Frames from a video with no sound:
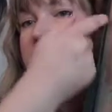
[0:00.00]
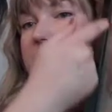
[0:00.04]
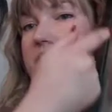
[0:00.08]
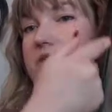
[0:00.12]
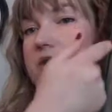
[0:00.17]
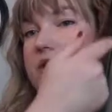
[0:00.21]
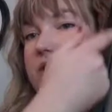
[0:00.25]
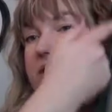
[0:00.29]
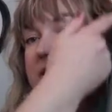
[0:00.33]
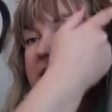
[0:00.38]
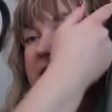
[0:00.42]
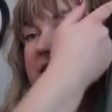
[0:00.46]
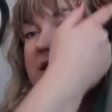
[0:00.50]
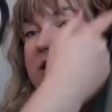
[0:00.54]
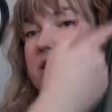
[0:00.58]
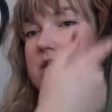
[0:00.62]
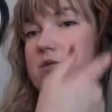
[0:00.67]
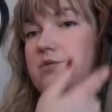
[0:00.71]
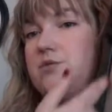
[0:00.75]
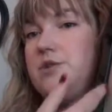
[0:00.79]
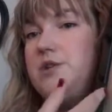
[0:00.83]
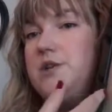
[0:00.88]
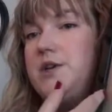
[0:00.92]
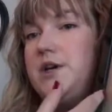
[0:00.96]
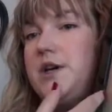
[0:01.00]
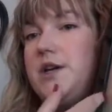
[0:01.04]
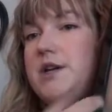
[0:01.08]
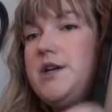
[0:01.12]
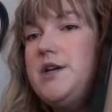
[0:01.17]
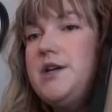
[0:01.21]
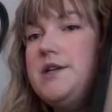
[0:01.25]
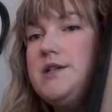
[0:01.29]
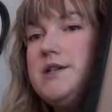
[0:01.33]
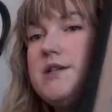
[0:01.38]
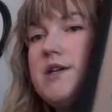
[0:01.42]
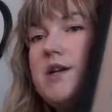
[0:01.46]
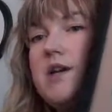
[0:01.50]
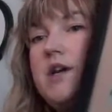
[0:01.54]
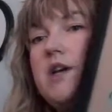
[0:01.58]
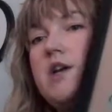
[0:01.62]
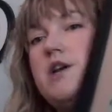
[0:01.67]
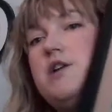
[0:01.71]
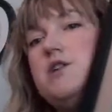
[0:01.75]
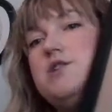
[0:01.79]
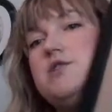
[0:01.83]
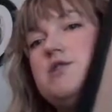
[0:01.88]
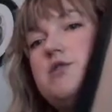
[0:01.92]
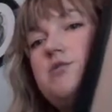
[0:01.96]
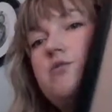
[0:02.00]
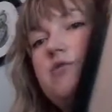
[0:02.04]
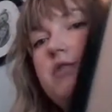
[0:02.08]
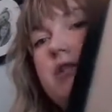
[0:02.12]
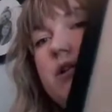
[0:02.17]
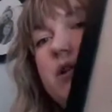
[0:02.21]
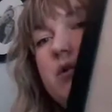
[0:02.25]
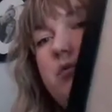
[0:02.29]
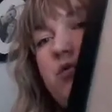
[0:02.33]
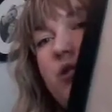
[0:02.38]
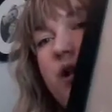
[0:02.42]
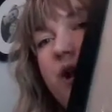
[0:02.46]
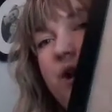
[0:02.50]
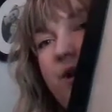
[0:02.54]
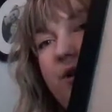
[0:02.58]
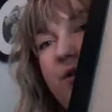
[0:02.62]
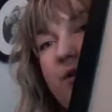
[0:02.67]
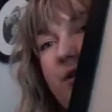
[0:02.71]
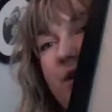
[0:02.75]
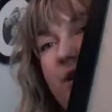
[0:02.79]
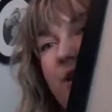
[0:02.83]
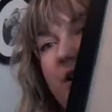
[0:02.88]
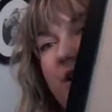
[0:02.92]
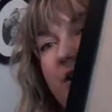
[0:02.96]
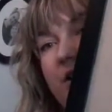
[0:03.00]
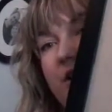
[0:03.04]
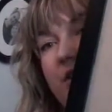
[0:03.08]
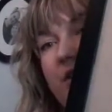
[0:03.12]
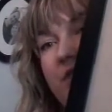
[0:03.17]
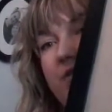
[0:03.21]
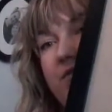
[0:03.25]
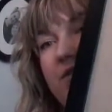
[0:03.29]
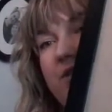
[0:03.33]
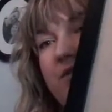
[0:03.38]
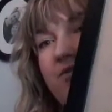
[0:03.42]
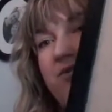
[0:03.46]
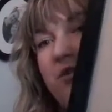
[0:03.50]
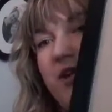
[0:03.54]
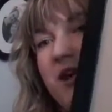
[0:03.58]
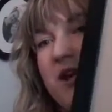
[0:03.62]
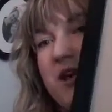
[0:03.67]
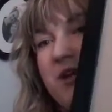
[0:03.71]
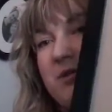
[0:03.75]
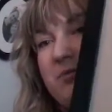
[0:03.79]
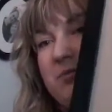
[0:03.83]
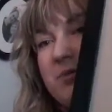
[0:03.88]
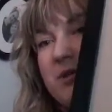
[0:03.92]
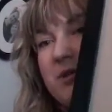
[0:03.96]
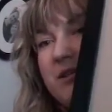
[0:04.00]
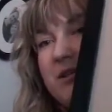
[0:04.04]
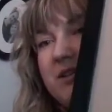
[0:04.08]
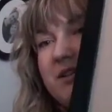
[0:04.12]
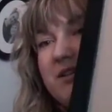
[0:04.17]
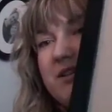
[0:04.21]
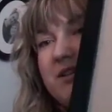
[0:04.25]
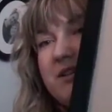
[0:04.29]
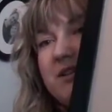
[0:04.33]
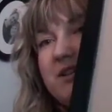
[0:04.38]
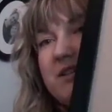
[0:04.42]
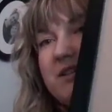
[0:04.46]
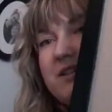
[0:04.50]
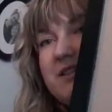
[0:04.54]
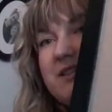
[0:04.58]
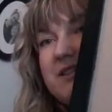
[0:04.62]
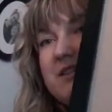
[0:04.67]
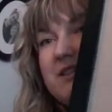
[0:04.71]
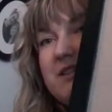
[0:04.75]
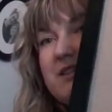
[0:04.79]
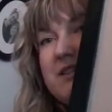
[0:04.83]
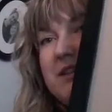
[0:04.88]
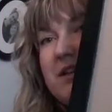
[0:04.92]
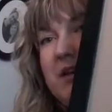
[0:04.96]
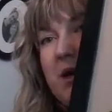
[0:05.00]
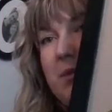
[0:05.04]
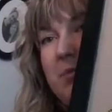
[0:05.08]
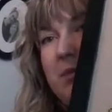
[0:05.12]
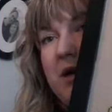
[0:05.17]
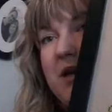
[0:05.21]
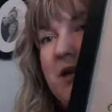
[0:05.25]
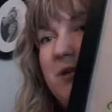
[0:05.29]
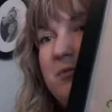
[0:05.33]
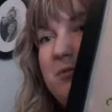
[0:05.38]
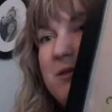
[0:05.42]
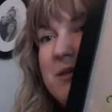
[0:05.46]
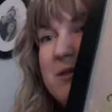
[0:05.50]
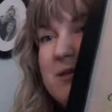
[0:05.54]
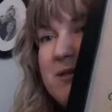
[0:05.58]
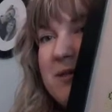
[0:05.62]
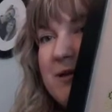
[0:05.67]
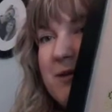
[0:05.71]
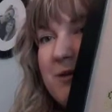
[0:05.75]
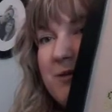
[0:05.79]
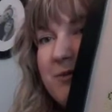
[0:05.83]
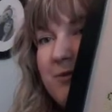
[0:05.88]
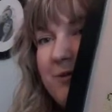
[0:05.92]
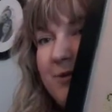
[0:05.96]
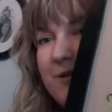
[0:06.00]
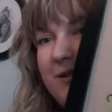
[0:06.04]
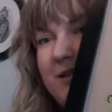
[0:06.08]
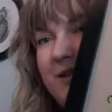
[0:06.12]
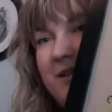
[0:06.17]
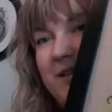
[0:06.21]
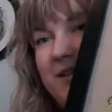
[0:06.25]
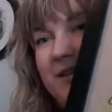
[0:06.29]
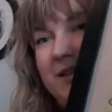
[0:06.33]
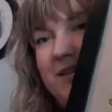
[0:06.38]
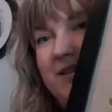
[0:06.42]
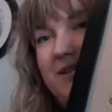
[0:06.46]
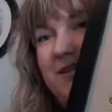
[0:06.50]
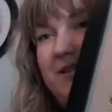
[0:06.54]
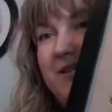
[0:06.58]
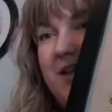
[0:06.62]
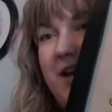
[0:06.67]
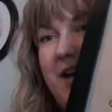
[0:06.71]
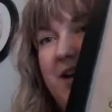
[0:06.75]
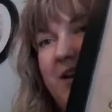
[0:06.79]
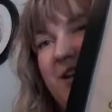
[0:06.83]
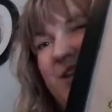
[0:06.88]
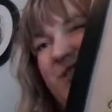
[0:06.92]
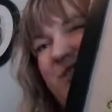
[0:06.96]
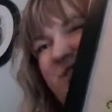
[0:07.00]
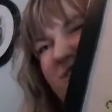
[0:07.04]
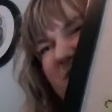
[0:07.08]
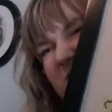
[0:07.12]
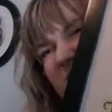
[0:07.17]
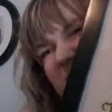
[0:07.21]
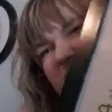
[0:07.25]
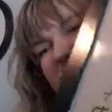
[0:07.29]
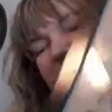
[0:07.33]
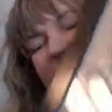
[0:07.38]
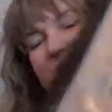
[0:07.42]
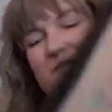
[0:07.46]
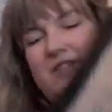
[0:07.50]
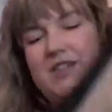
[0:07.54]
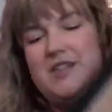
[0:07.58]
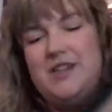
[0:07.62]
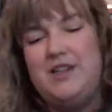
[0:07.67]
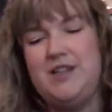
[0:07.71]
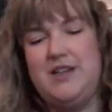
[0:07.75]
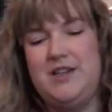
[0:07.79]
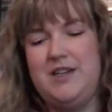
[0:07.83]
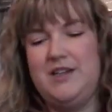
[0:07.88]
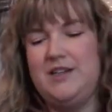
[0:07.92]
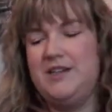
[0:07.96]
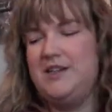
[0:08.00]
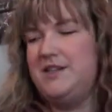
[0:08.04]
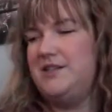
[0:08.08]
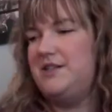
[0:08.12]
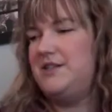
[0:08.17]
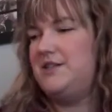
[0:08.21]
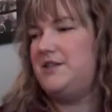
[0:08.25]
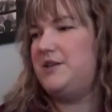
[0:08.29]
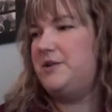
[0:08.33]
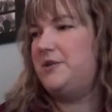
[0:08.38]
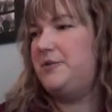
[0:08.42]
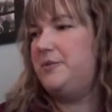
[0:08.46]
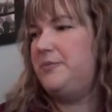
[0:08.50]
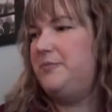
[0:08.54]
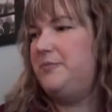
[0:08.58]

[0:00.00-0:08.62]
you couldn't see the wood cuttings. So I'm really proud of the frame because I made it myself, kind of. So